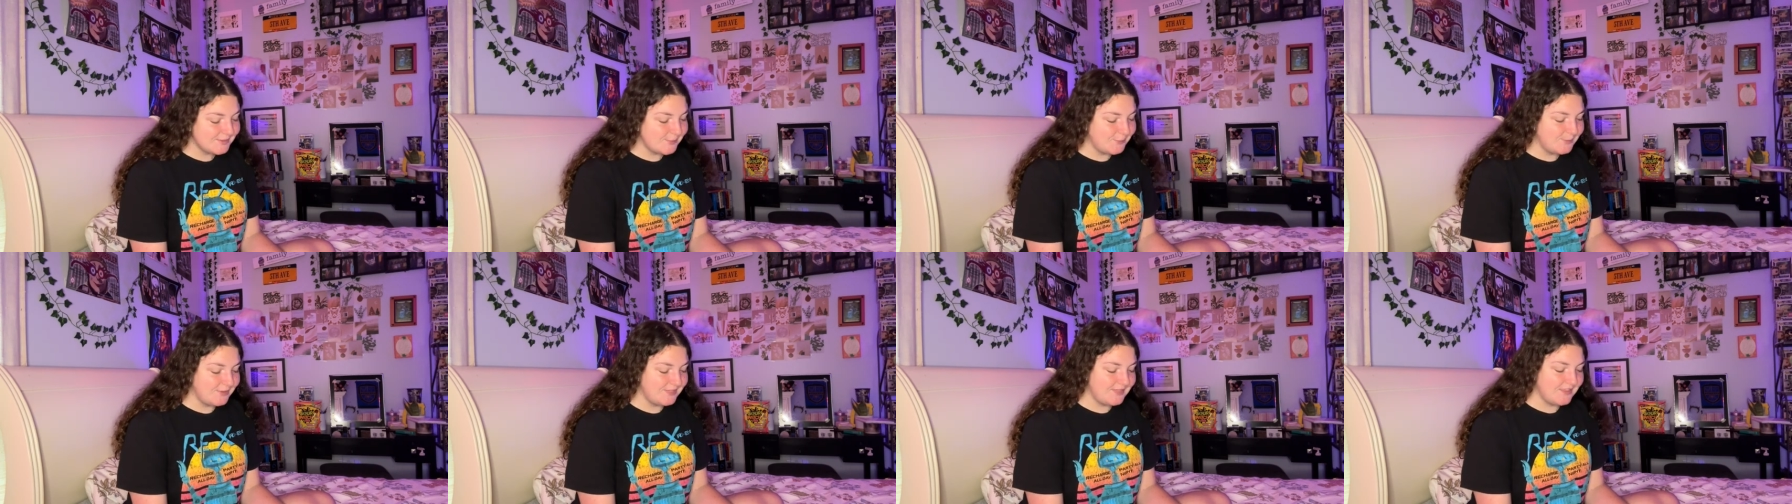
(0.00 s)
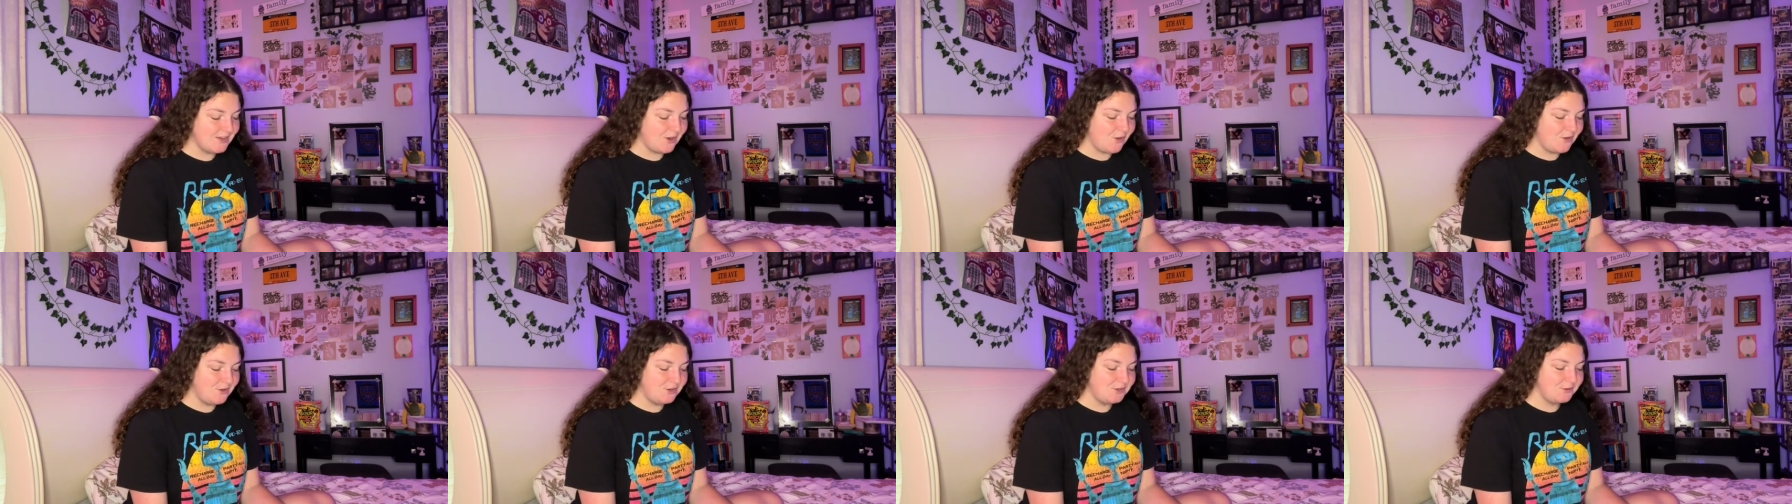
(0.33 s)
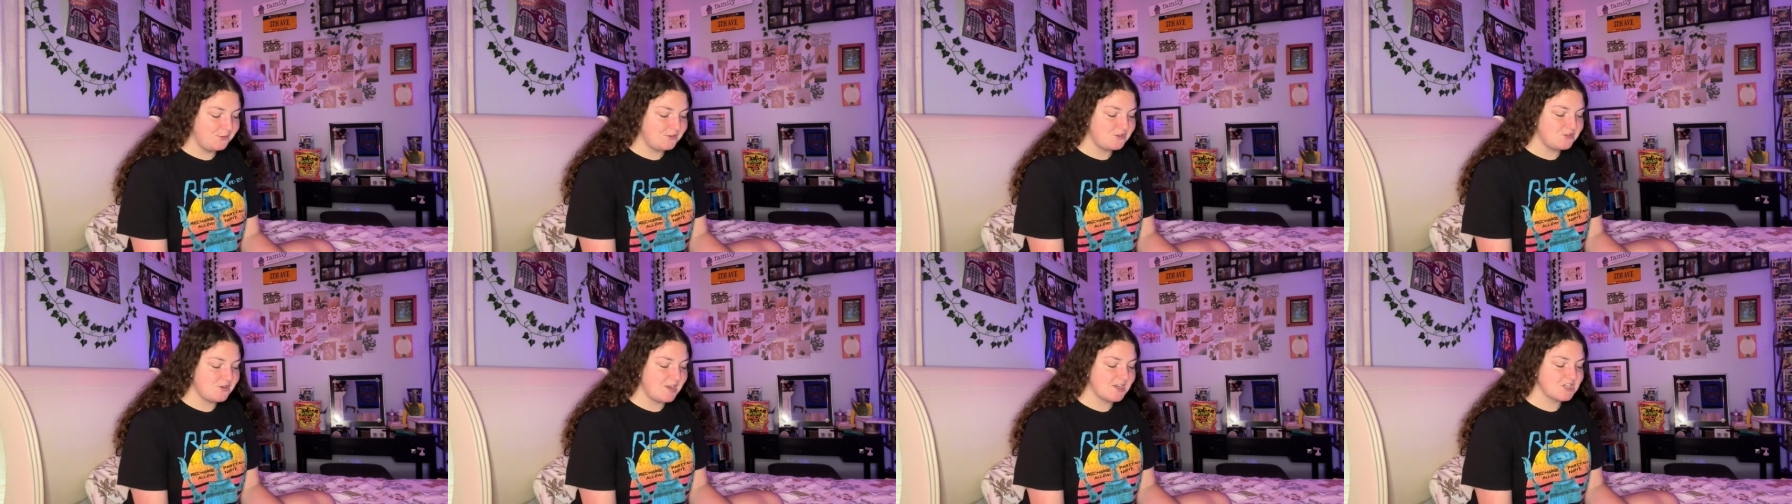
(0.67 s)
with an all-new
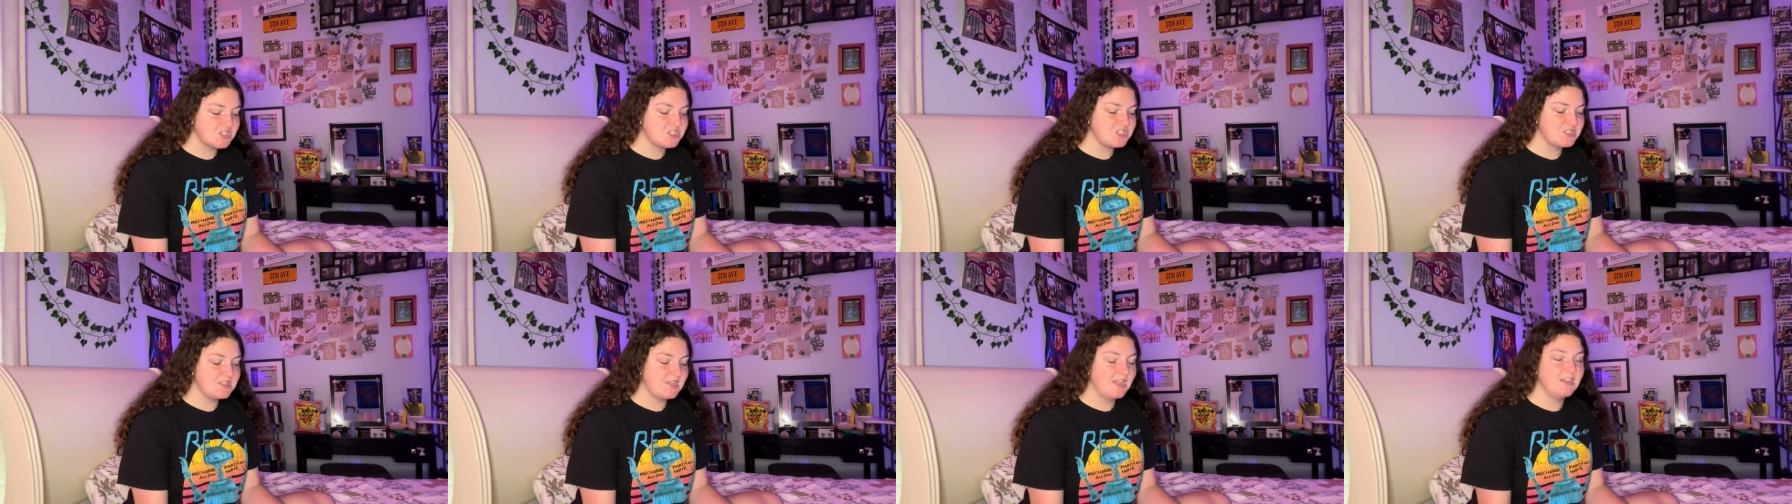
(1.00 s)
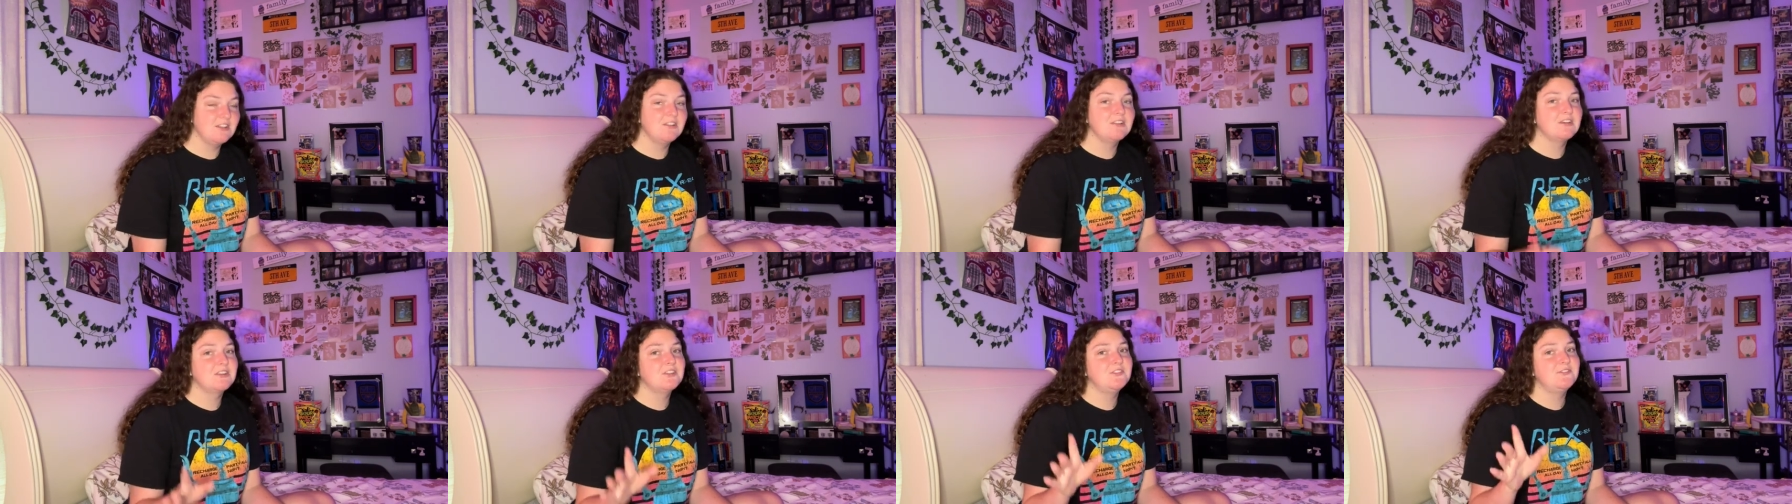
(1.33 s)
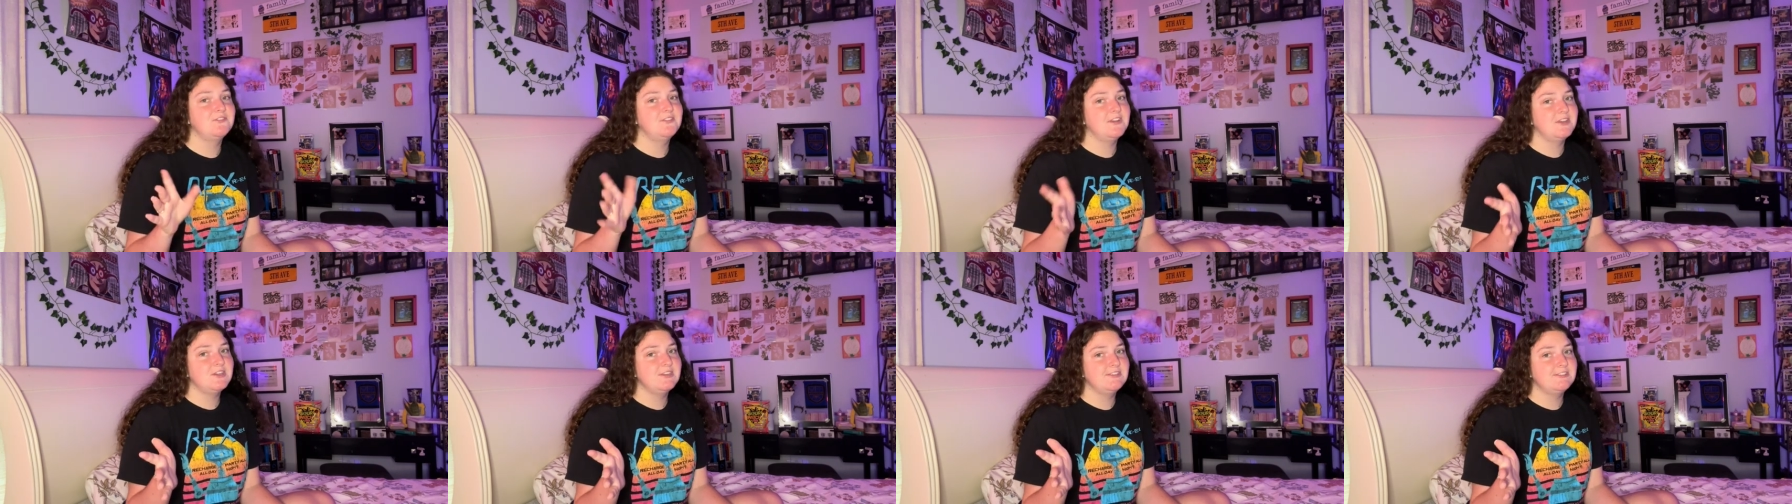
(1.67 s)
attraction that looks
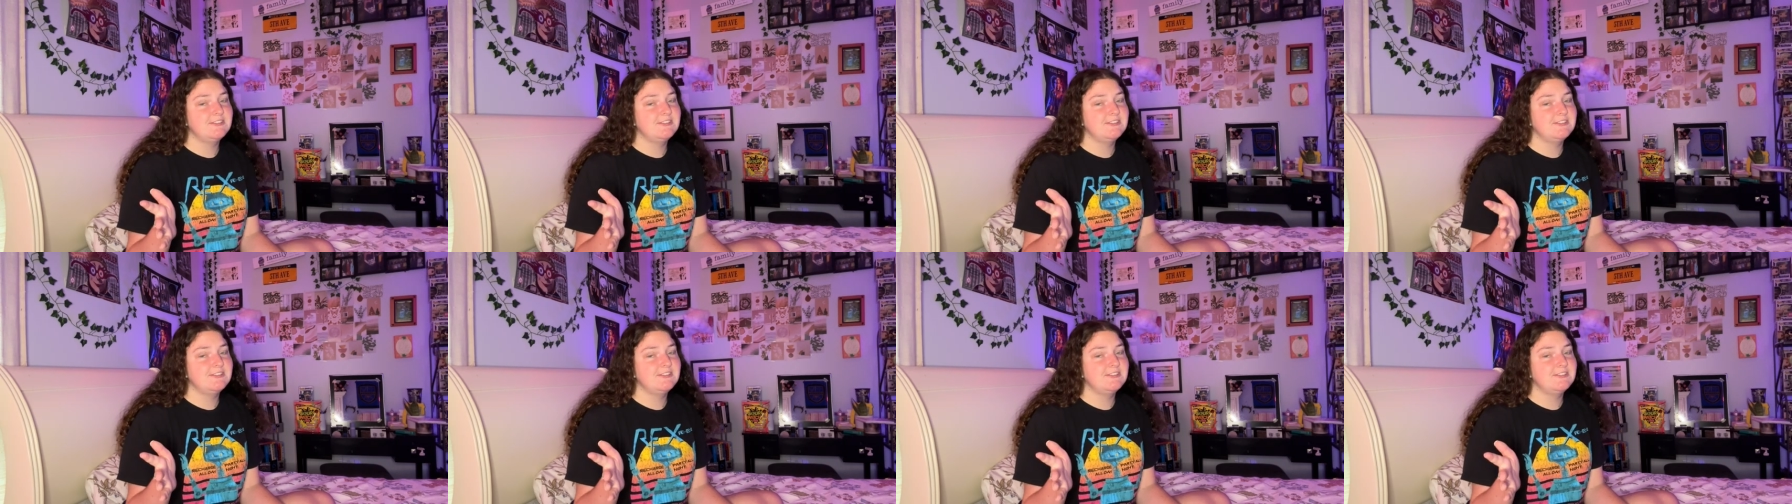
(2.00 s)
very